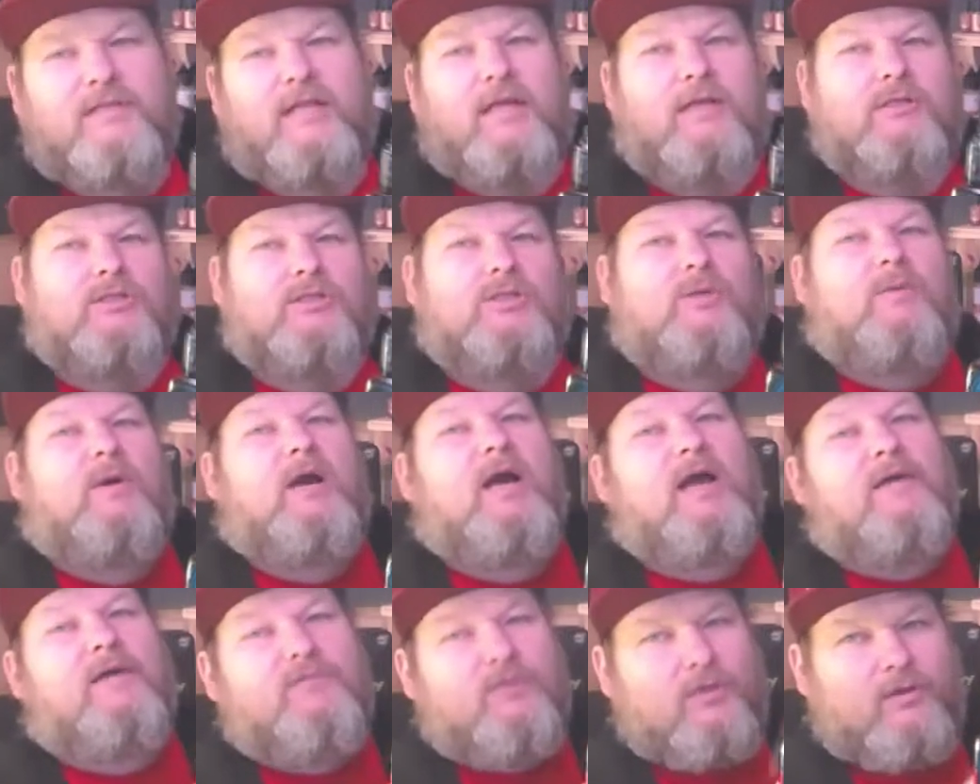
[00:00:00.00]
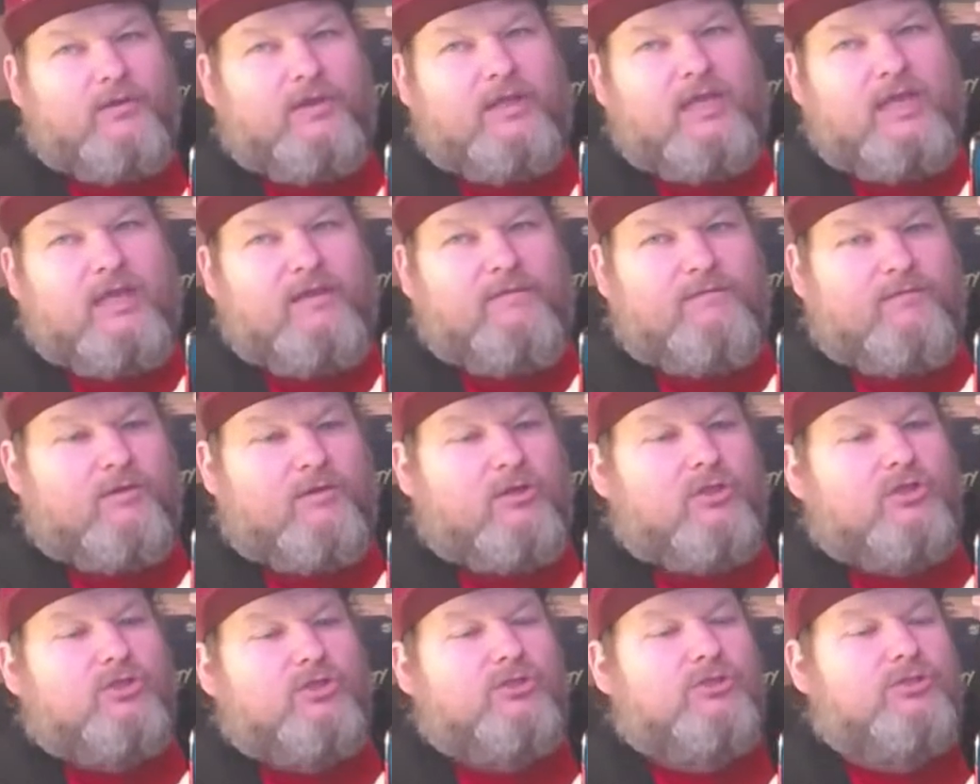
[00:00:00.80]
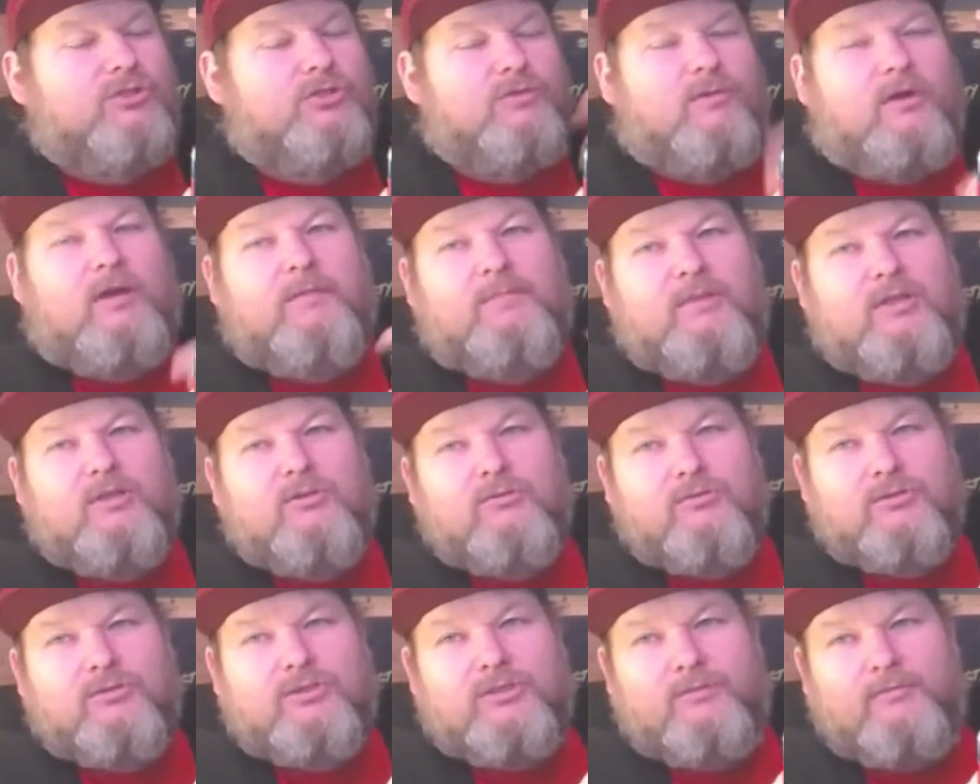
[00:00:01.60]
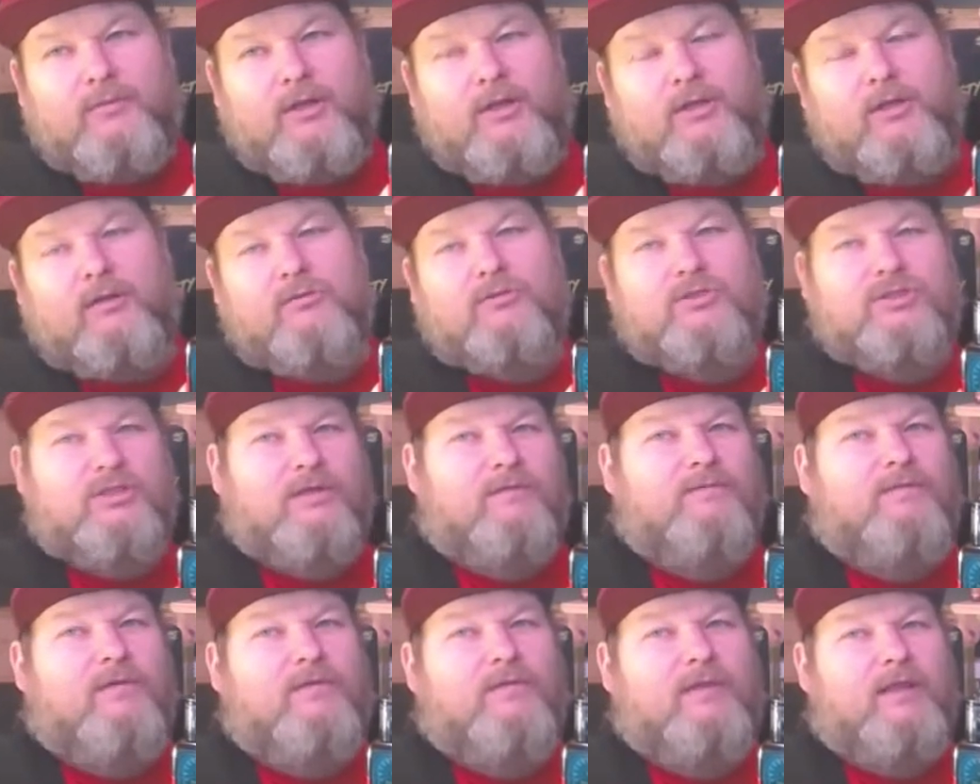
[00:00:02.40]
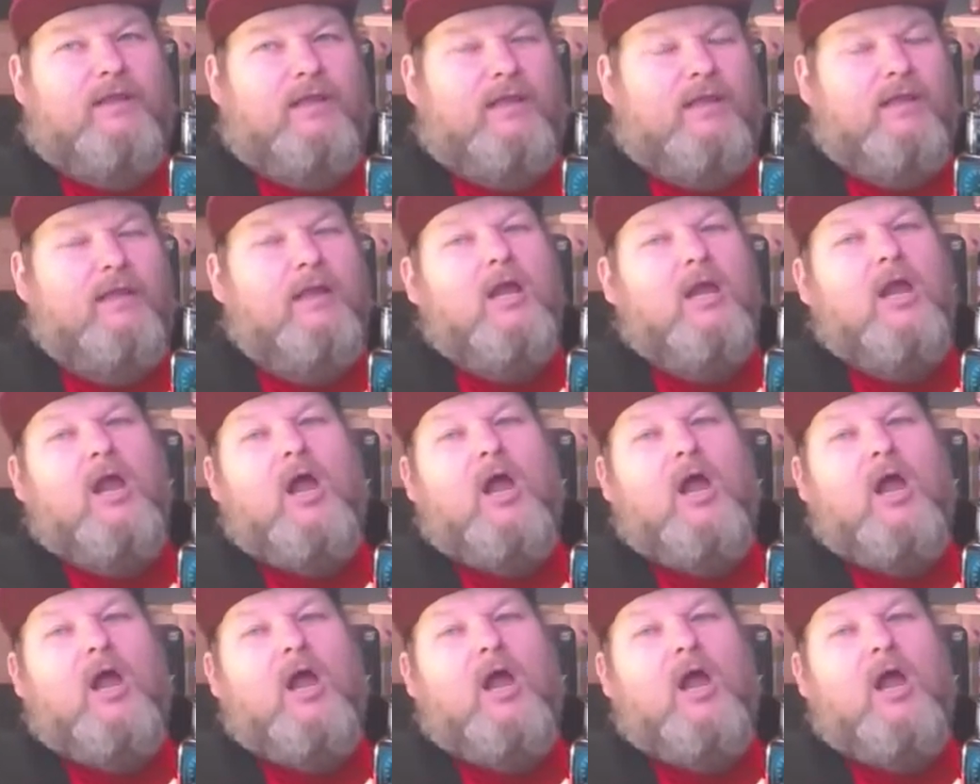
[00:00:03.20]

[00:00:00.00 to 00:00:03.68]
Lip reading: now, so I haven't got the kit version, so I've been using my own stuff on there.